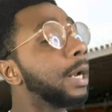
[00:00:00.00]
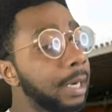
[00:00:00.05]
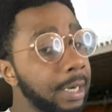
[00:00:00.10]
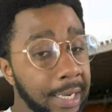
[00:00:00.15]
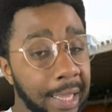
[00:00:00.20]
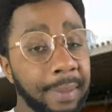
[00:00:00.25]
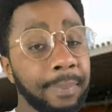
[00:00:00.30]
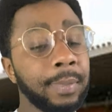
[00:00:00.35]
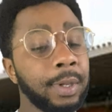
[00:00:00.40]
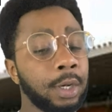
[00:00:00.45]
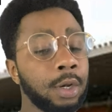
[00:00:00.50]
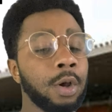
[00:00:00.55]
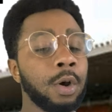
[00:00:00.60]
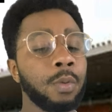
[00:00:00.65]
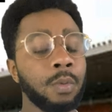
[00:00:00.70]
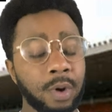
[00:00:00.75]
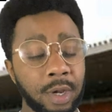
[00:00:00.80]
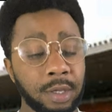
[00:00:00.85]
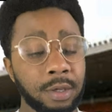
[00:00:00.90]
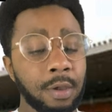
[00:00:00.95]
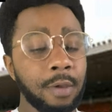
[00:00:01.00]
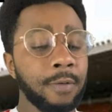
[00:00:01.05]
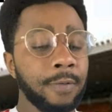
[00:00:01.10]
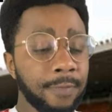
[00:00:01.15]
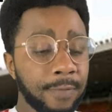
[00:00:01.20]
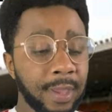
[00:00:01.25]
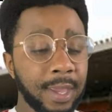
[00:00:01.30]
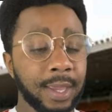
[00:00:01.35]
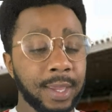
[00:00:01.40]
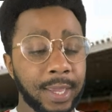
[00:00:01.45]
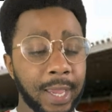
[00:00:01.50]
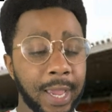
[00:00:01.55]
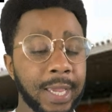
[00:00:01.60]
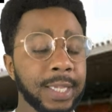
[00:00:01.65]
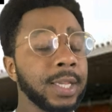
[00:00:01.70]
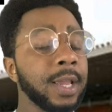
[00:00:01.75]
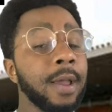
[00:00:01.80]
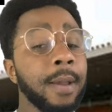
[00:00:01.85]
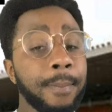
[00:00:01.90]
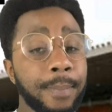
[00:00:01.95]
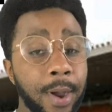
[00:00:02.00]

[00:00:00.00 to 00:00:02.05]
Let me know what you think, guys.